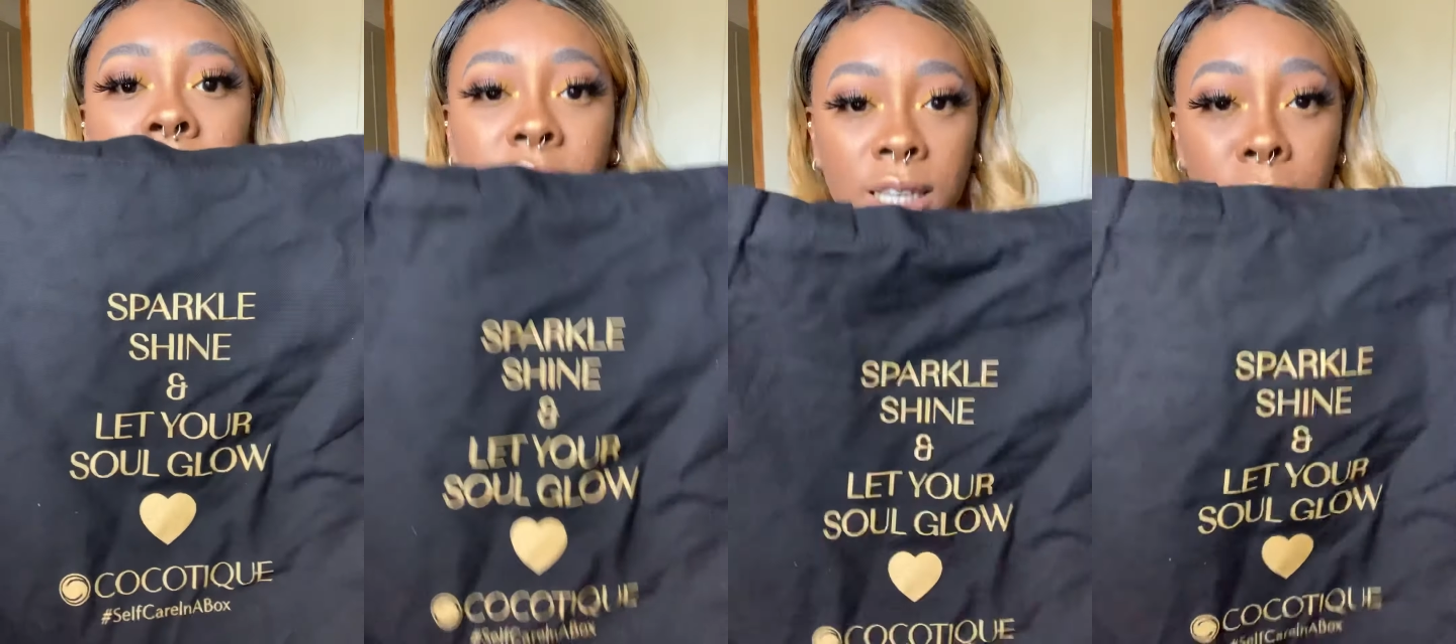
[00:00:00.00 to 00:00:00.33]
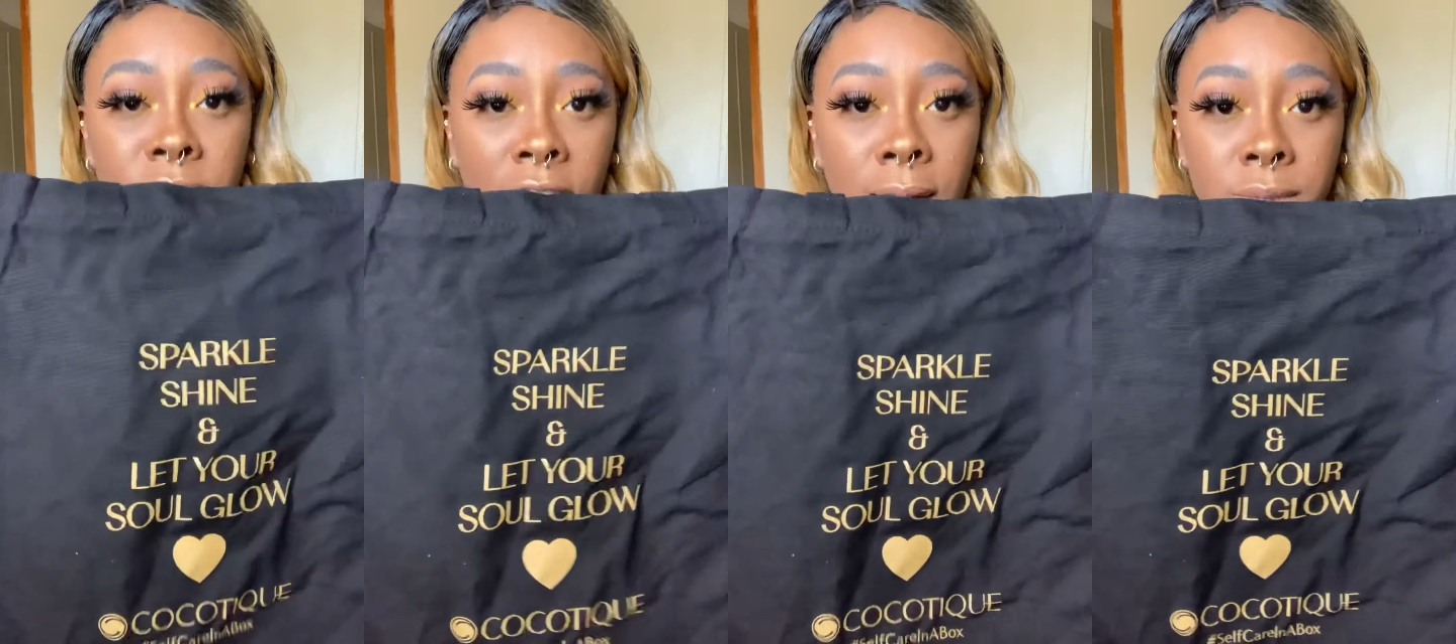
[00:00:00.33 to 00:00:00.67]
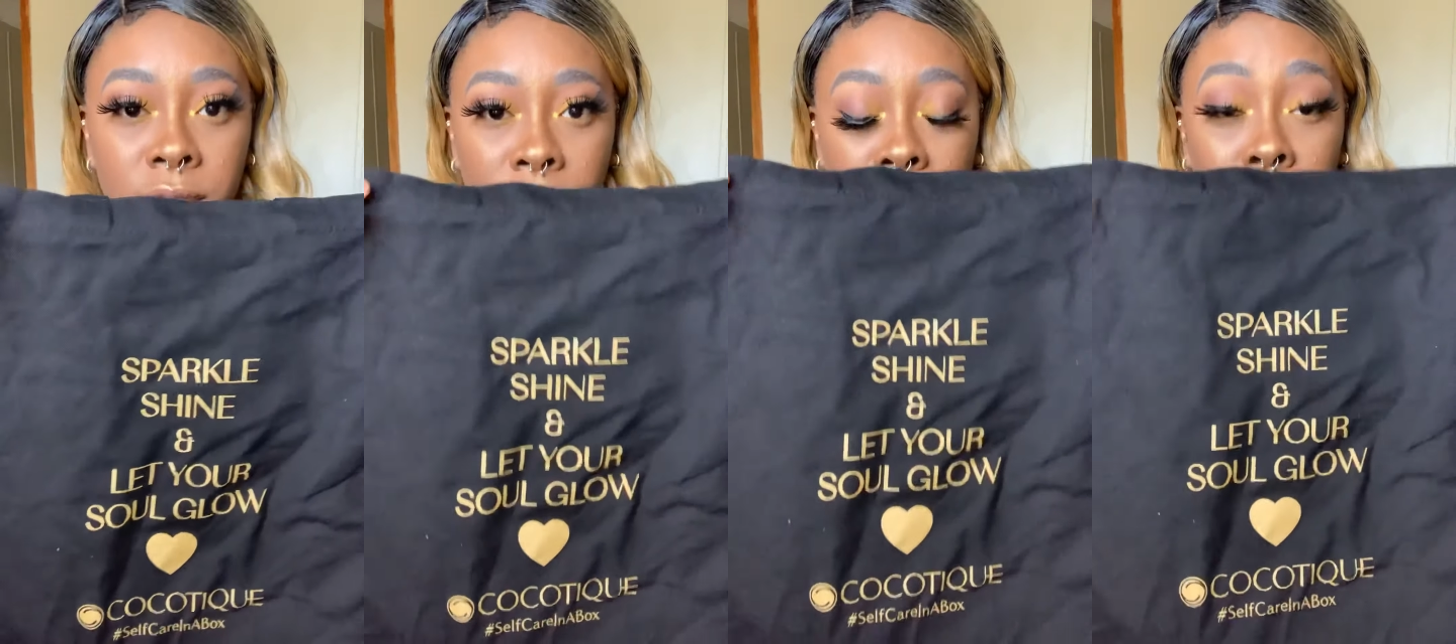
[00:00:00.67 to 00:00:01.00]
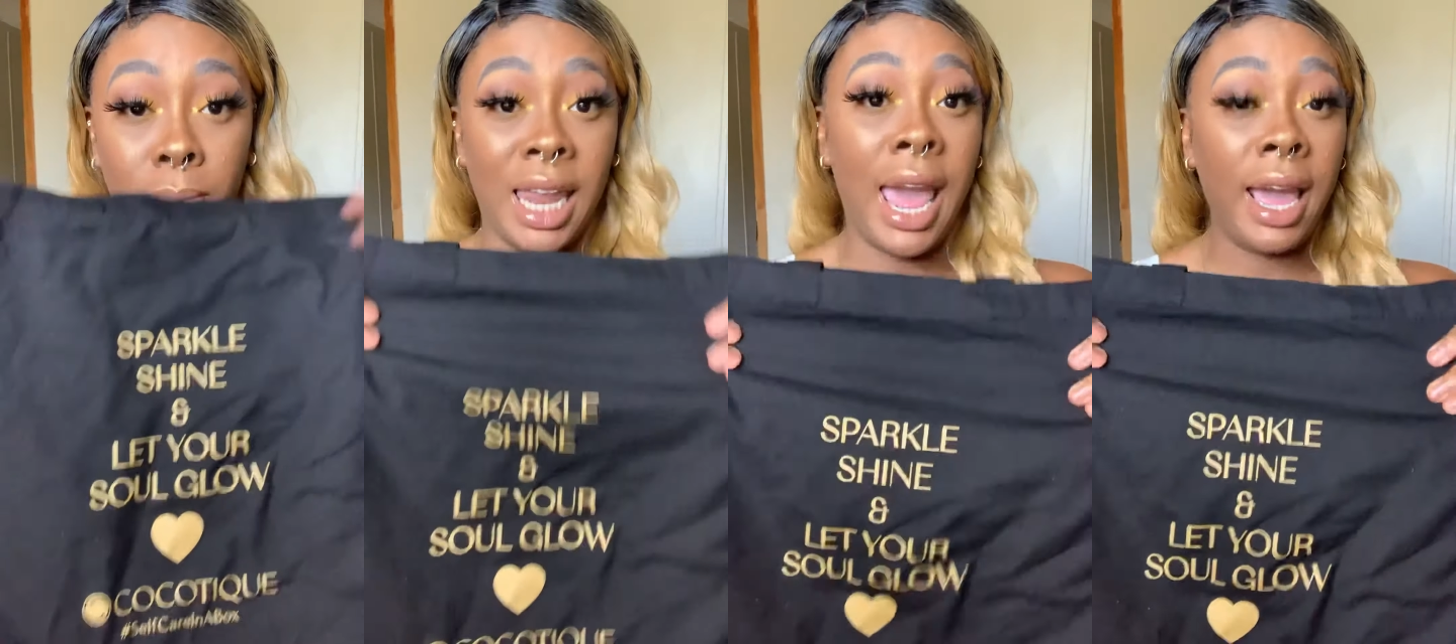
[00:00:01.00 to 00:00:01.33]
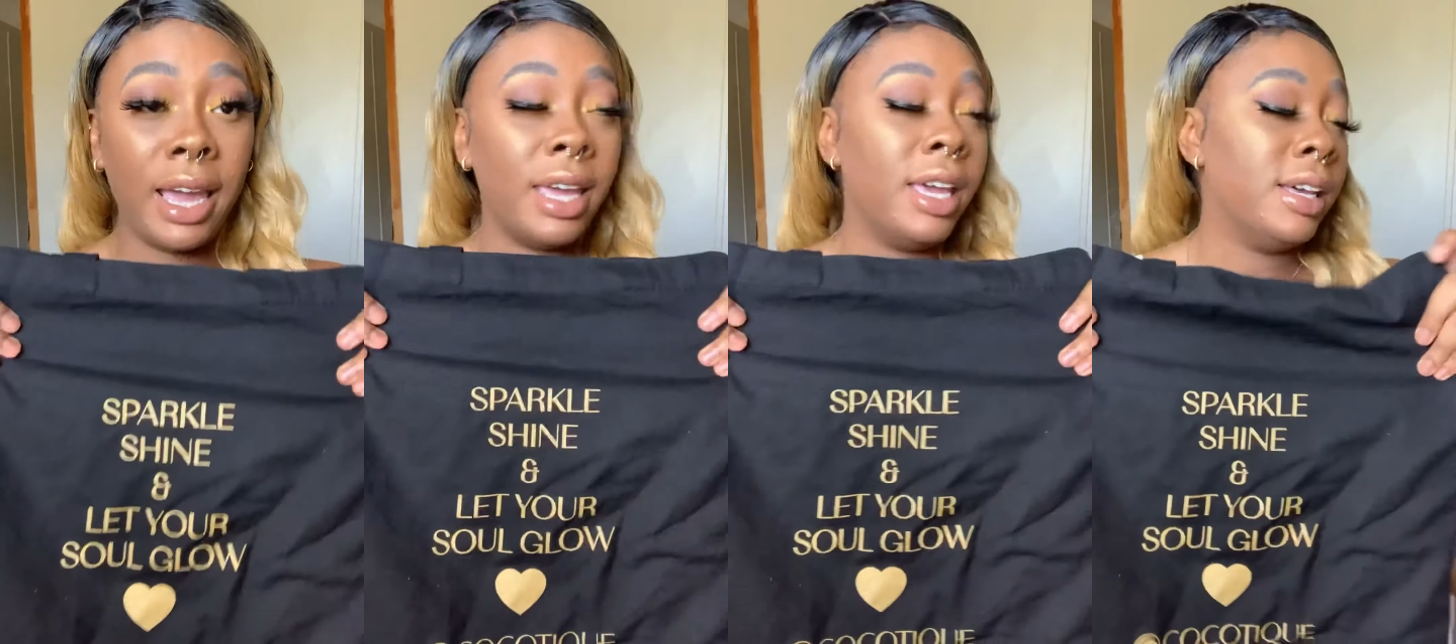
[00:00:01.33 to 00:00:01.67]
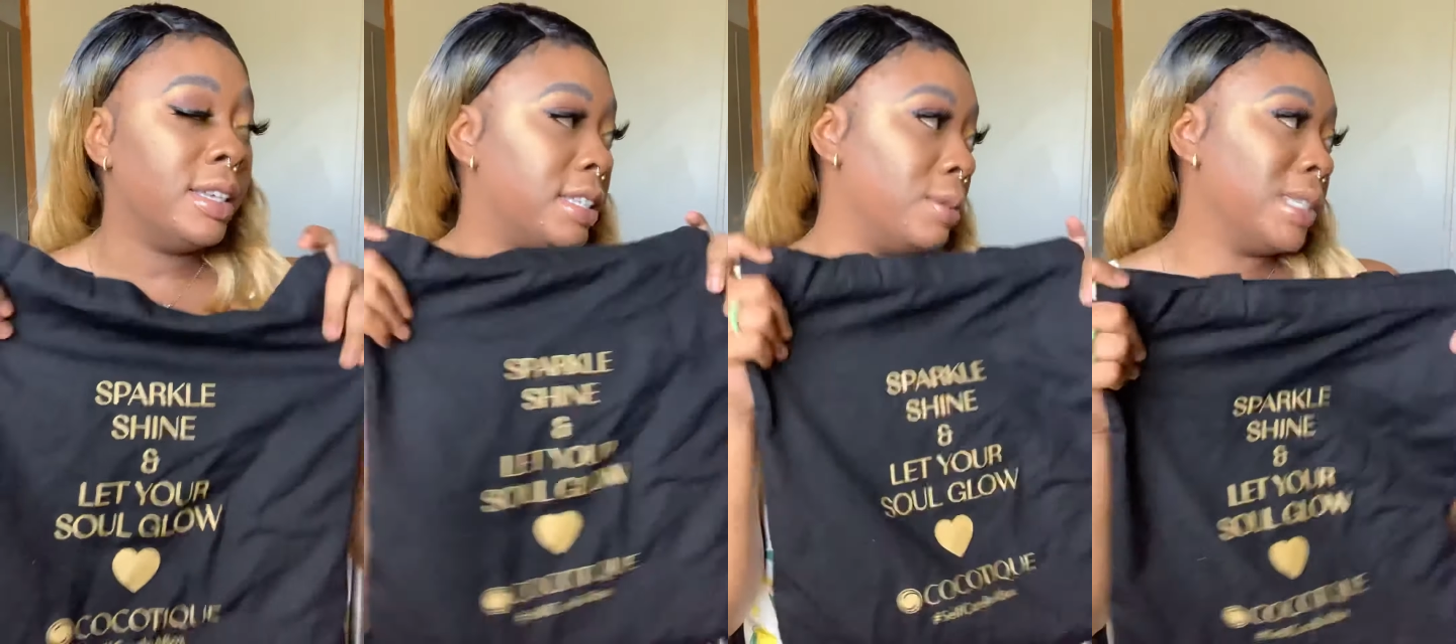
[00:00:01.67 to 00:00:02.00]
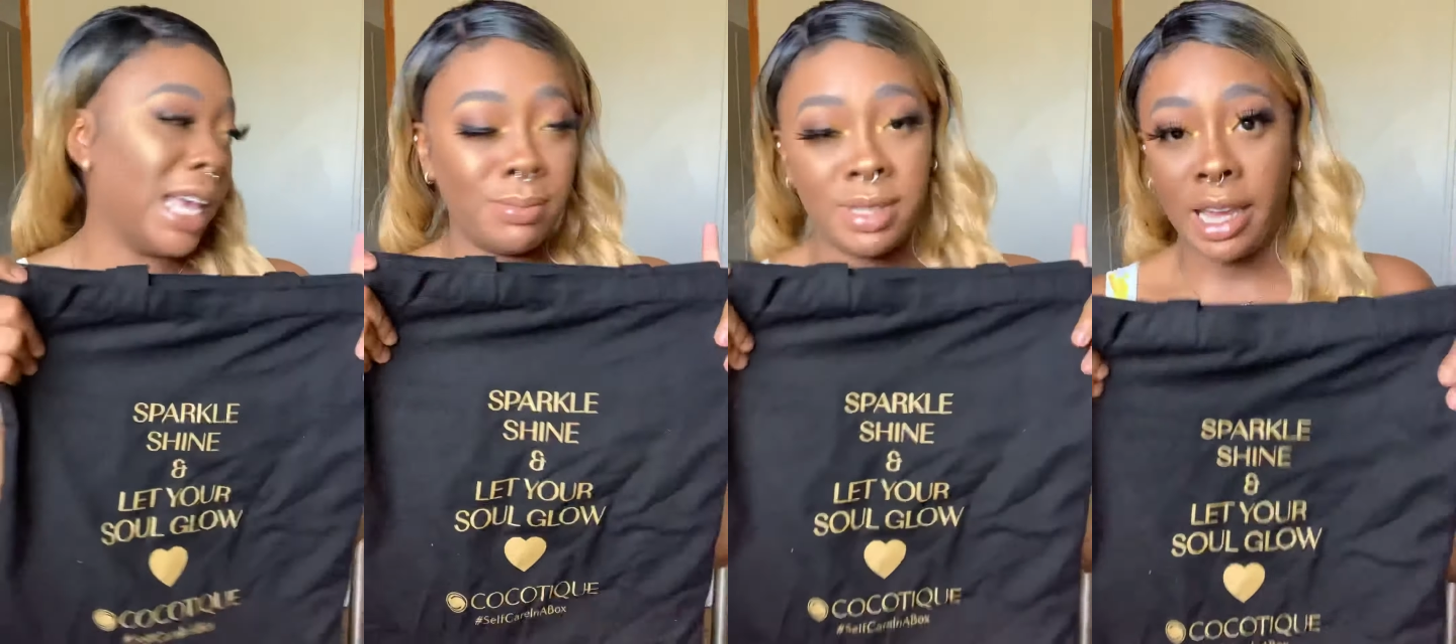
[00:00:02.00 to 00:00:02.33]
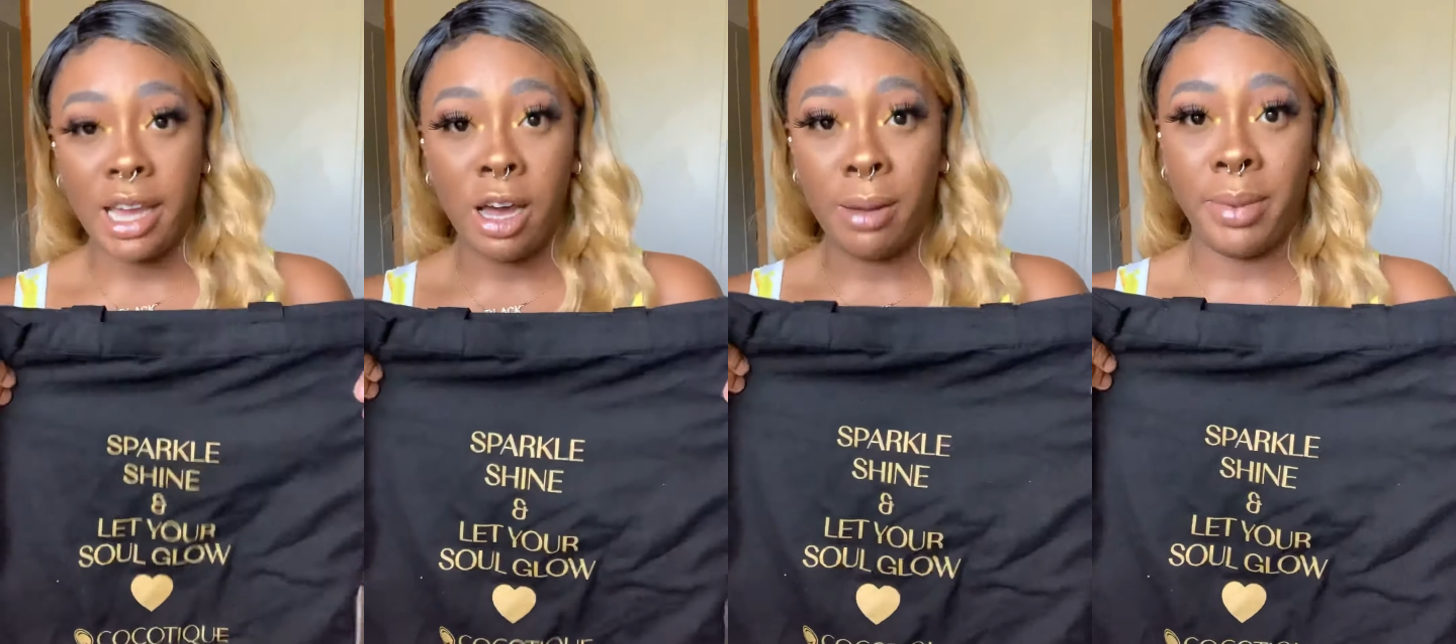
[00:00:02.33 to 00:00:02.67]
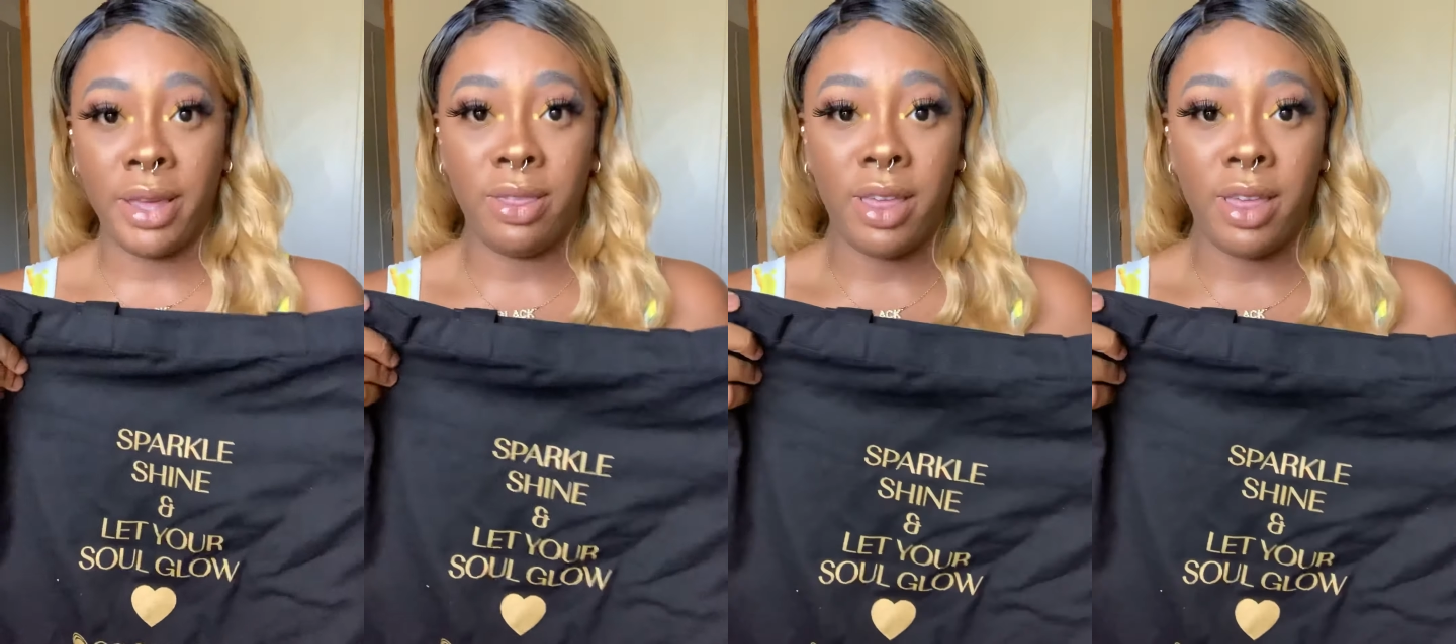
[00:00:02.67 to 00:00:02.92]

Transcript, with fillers: Sometimes they're in black. Sometimes they come in